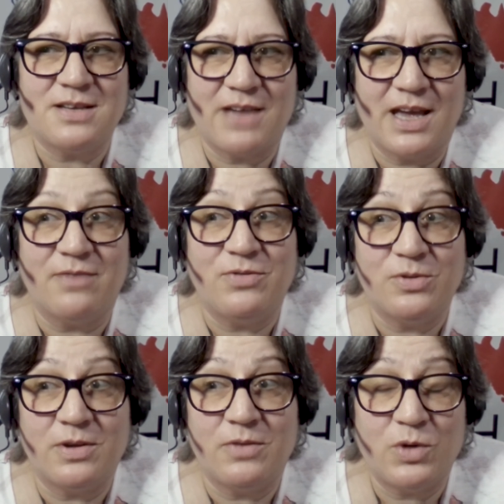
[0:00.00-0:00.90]
okay, if
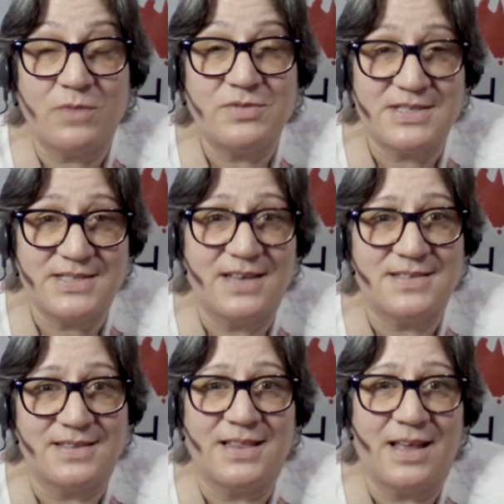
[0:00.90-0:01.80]
you have to sink
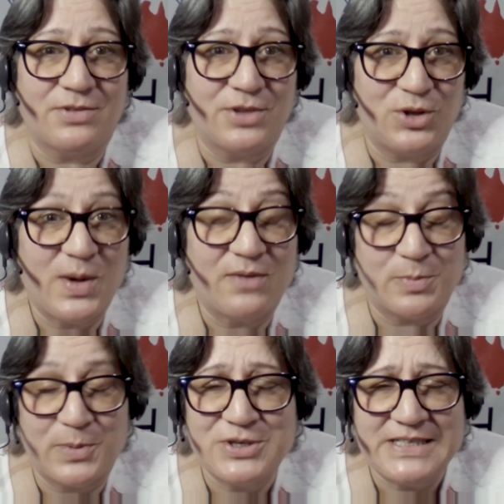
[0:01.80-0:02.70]
to the level that you have to
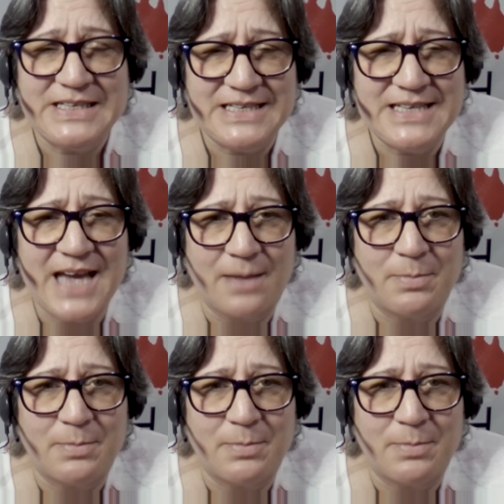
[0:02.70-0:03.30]
personally attack